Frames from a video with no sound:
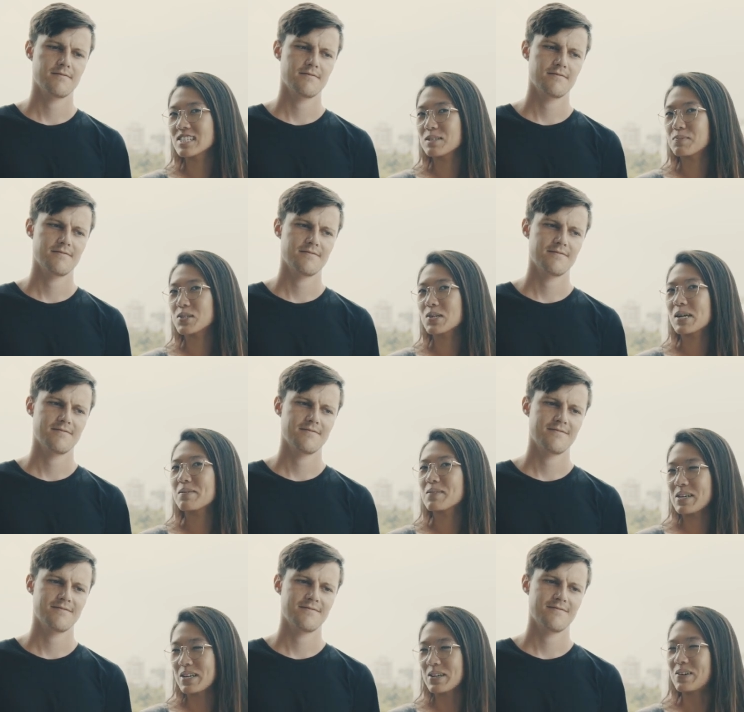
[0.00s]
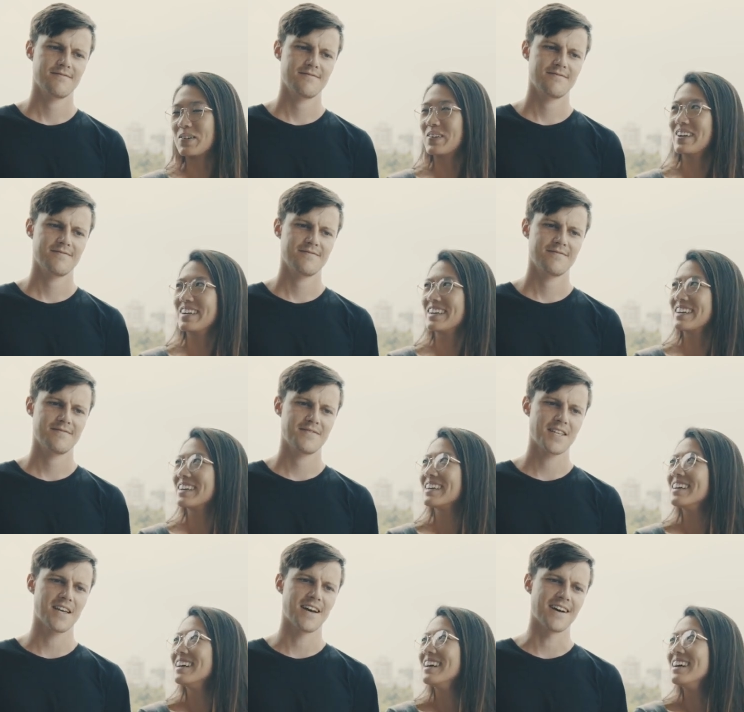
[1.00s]
Speaker 1: subscribed anyway.
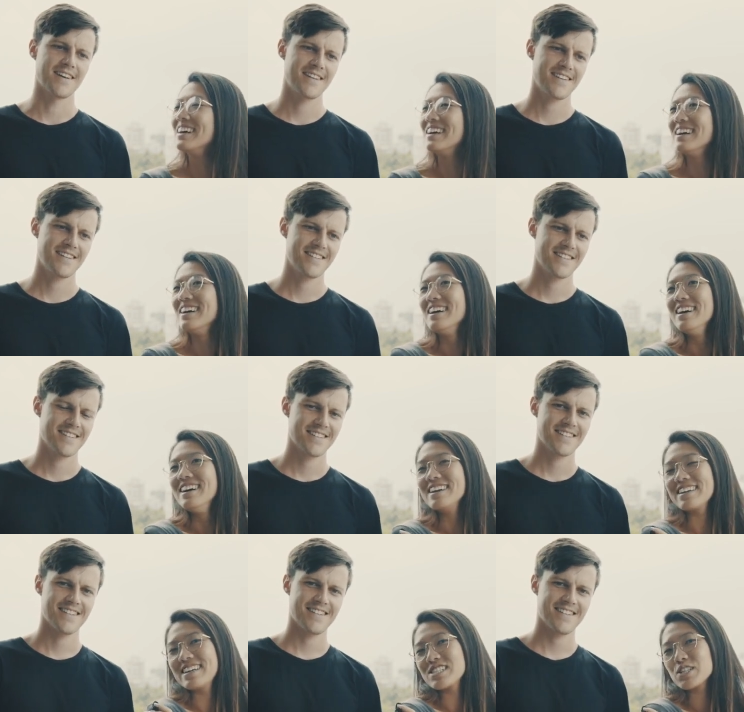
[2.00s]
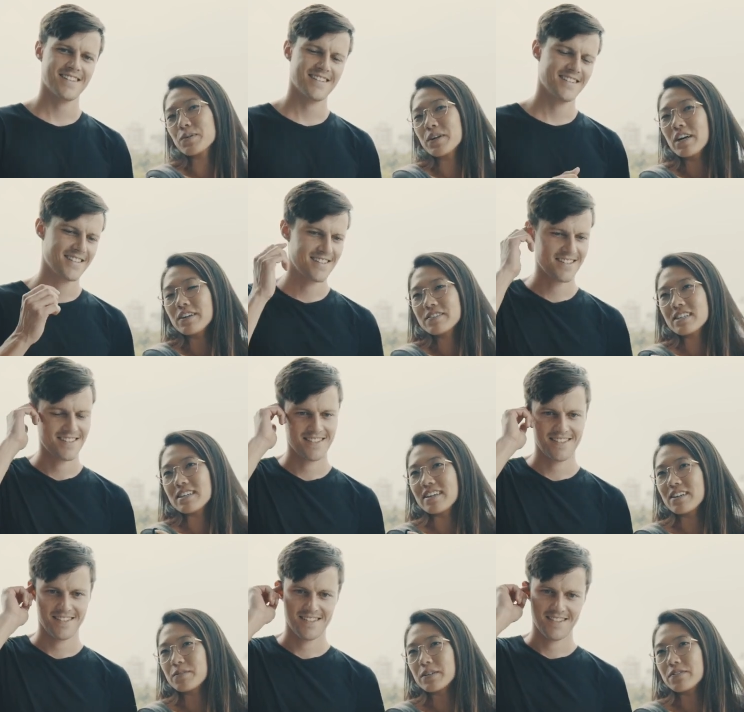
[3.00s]
Yeah. Yeah, so we're off
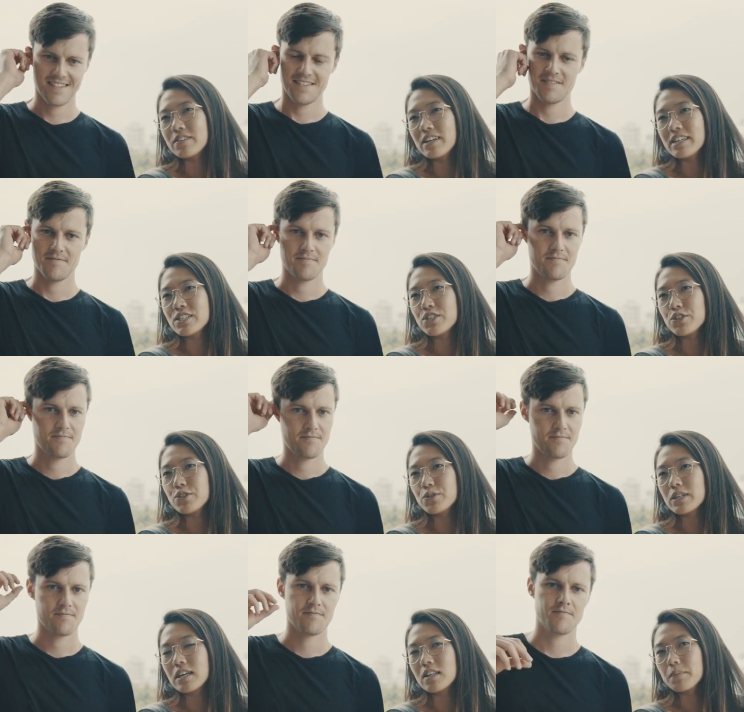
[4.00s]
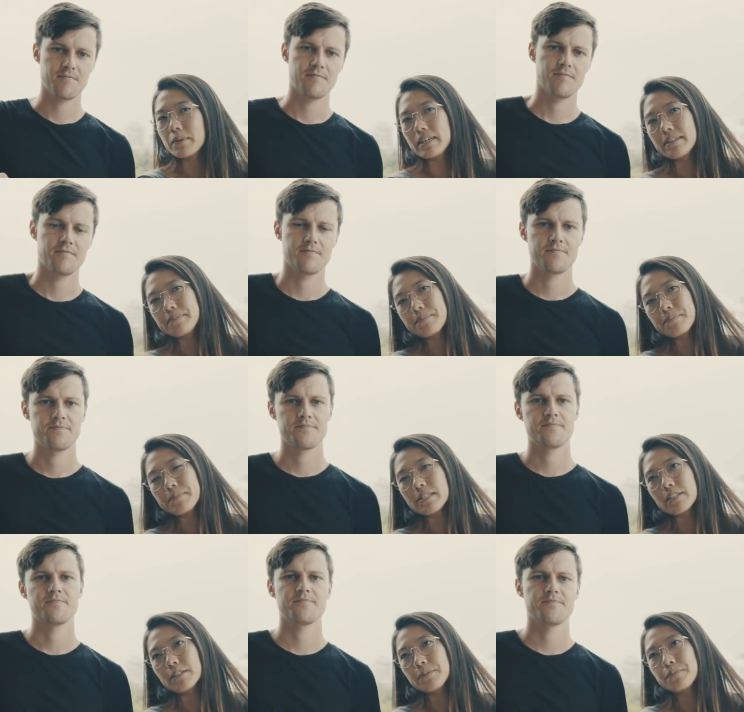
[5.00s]
today. We're flying to Colombia.
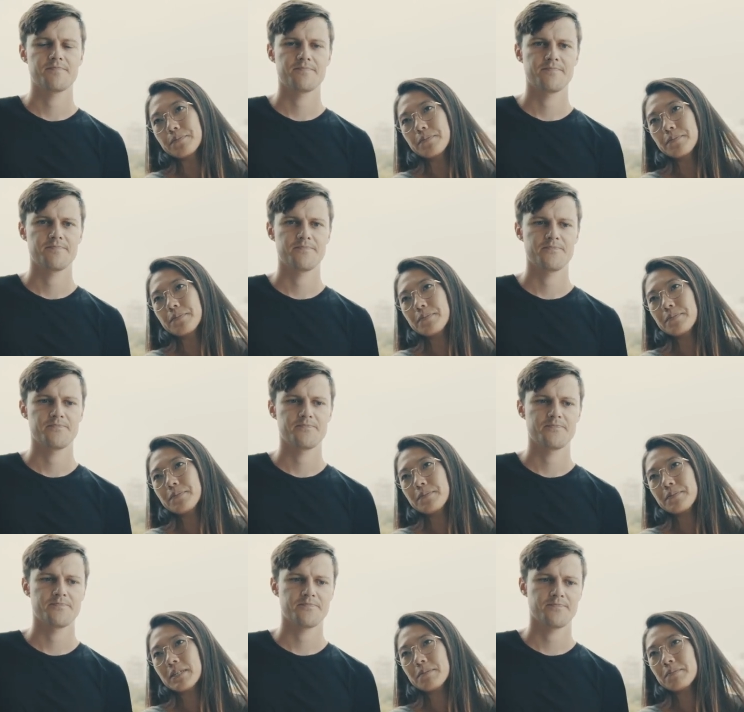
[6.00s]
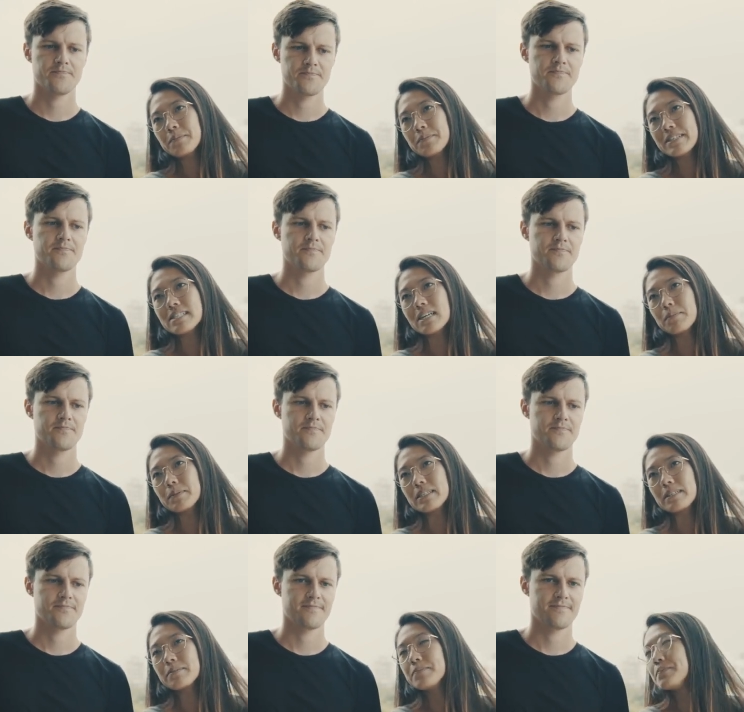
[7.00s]
So, yep, that's
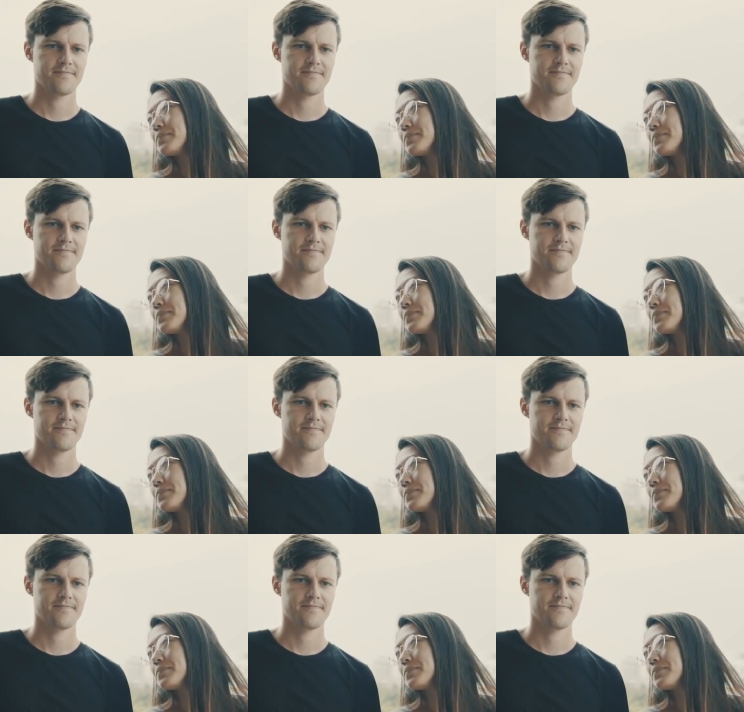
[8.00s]
happening.